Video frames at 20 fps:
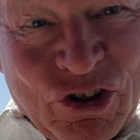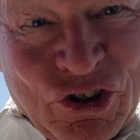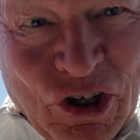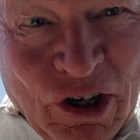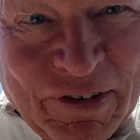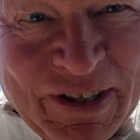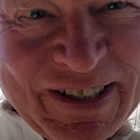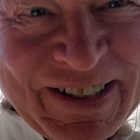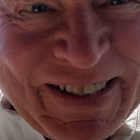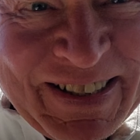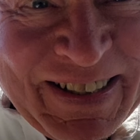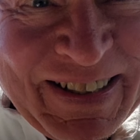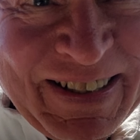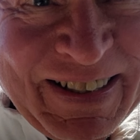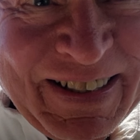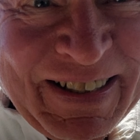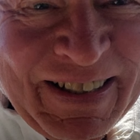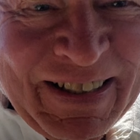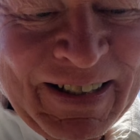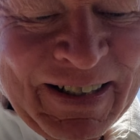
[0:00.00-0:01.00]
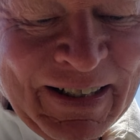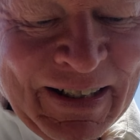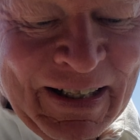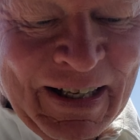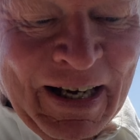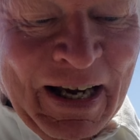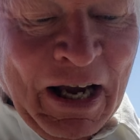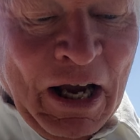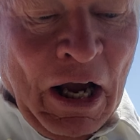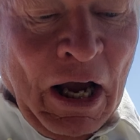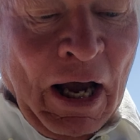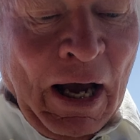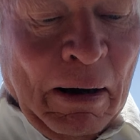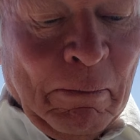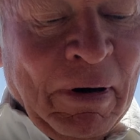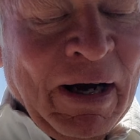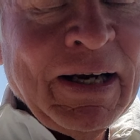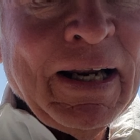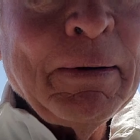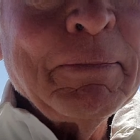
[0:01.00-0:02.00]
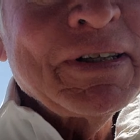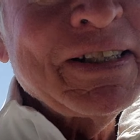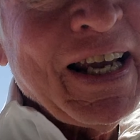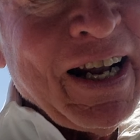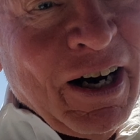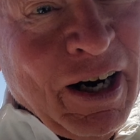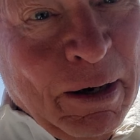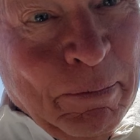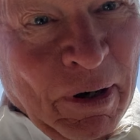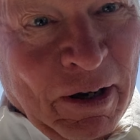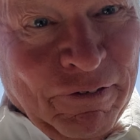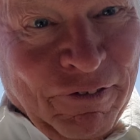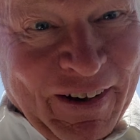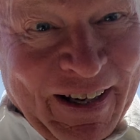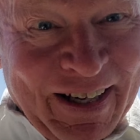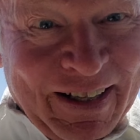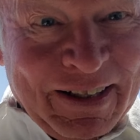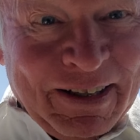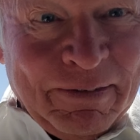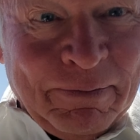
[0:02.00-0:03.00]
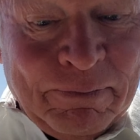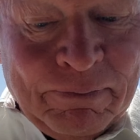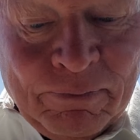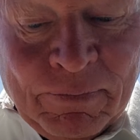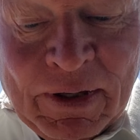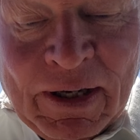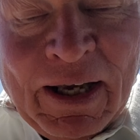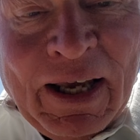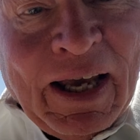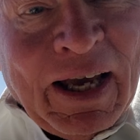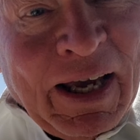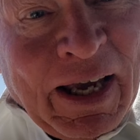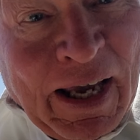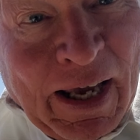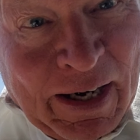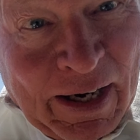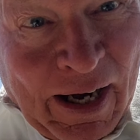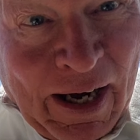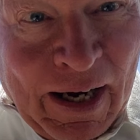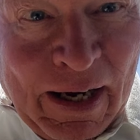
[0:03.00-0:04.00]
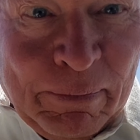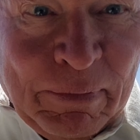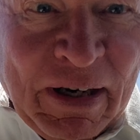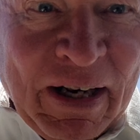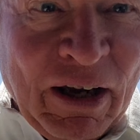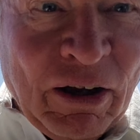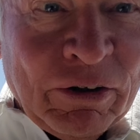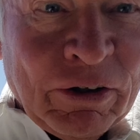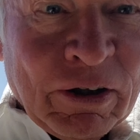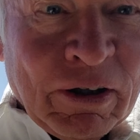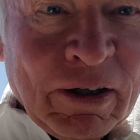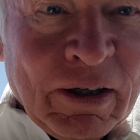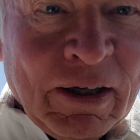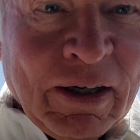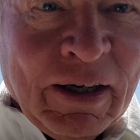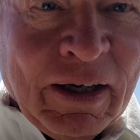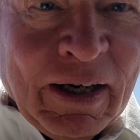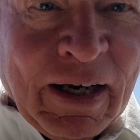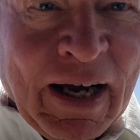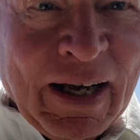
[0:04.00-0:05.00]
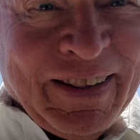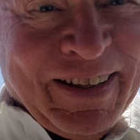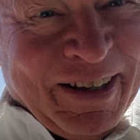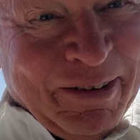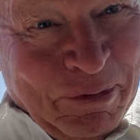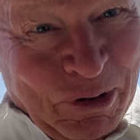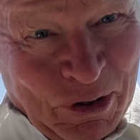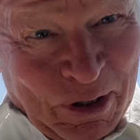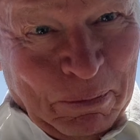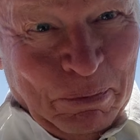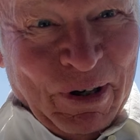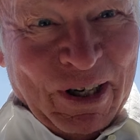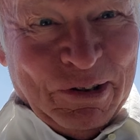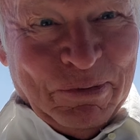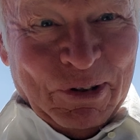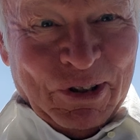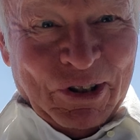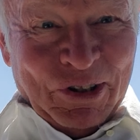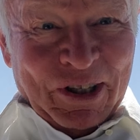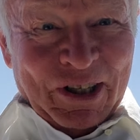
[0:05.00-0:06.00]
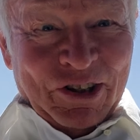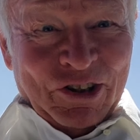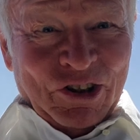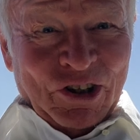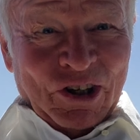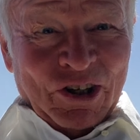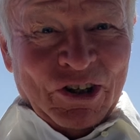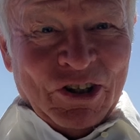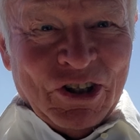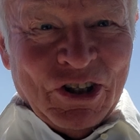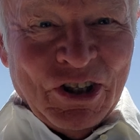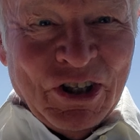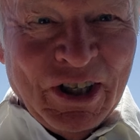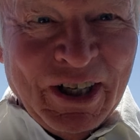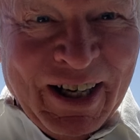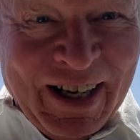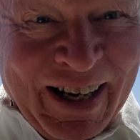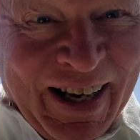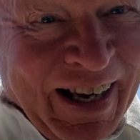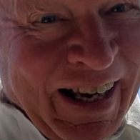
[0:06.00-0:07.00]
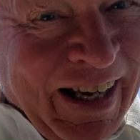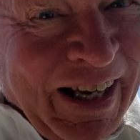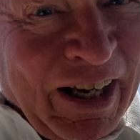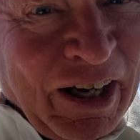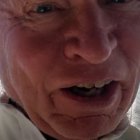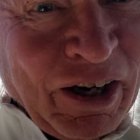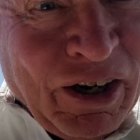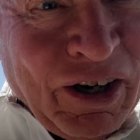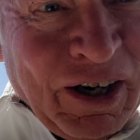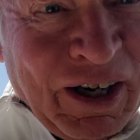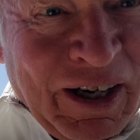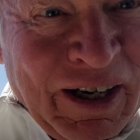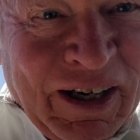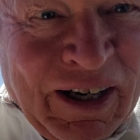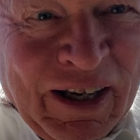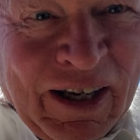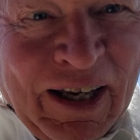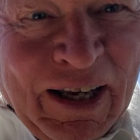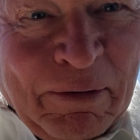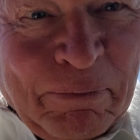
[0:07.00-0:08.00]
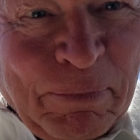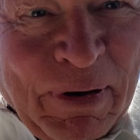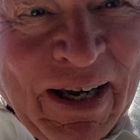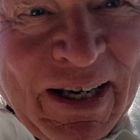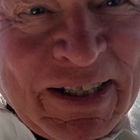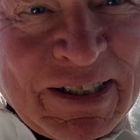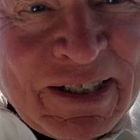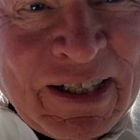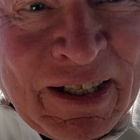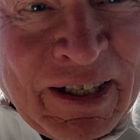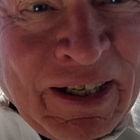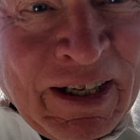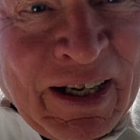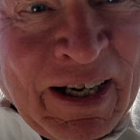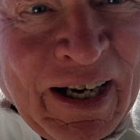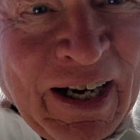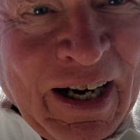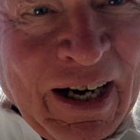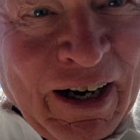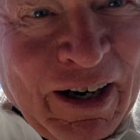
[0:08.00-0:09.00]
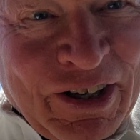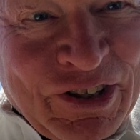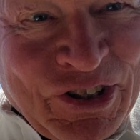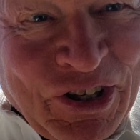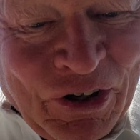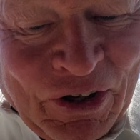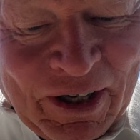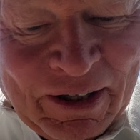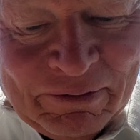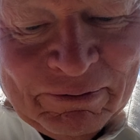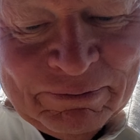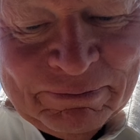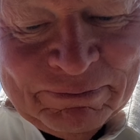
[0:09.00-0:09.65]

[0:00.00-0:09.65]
service. My name is Harry McFate, and I am an elder at the Community Presbyterian Church here in Payson, Arizona.